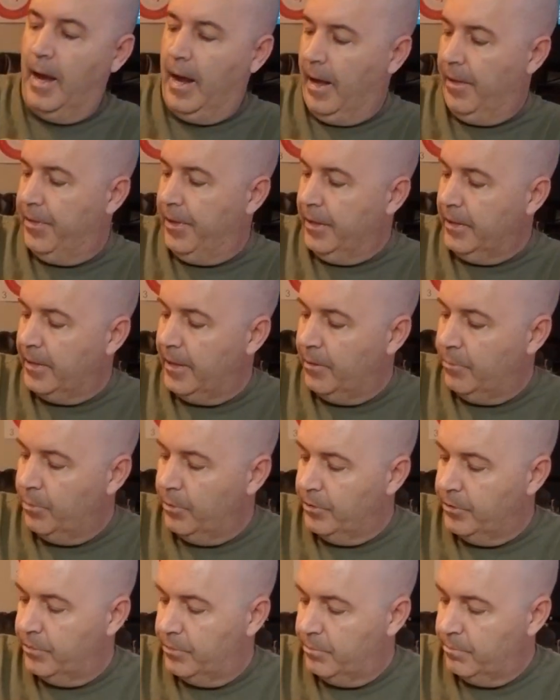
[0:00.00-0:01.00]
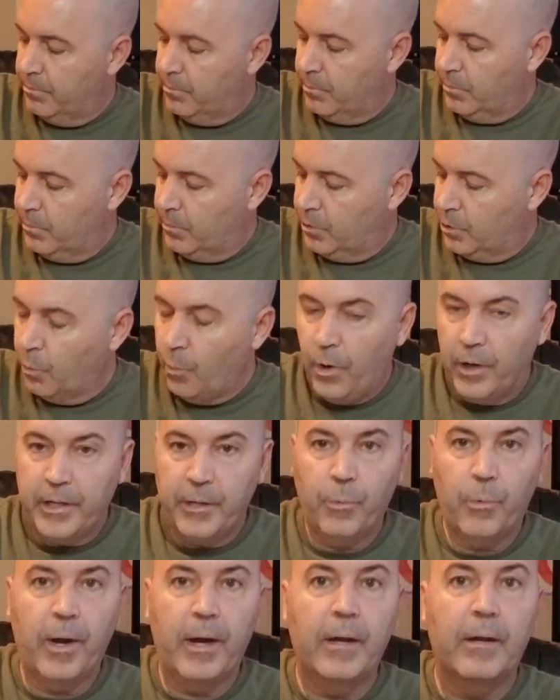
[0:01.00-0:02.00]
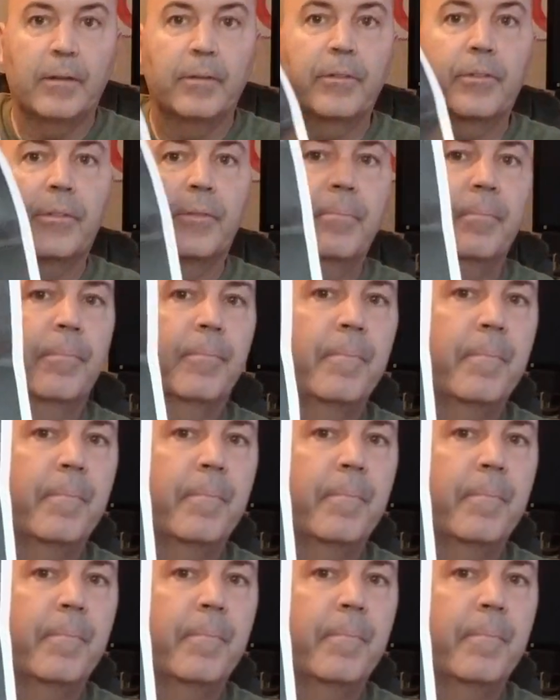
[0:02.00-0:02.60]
I think that was 20 rounds.